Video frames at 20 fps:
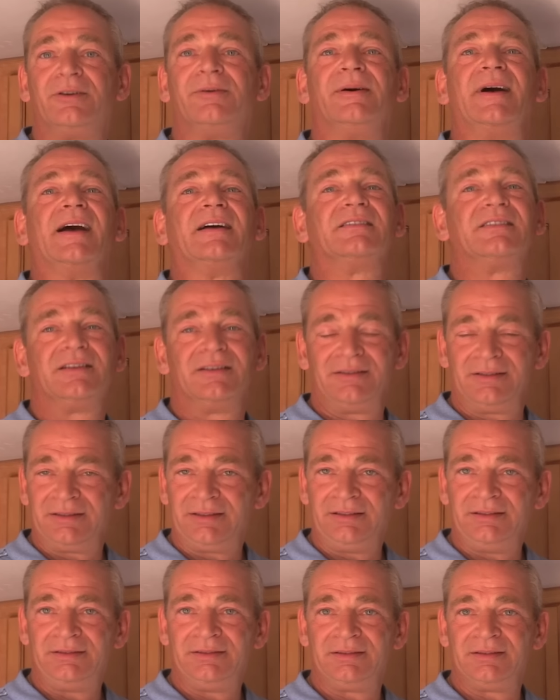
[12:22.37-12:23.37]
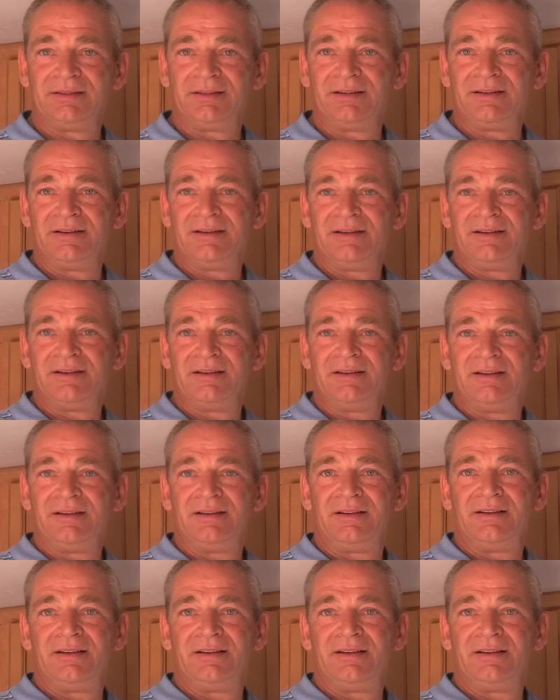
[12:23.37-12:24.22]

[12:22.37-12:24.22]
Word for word: Correct. Wouldn't ha wouldn't need any other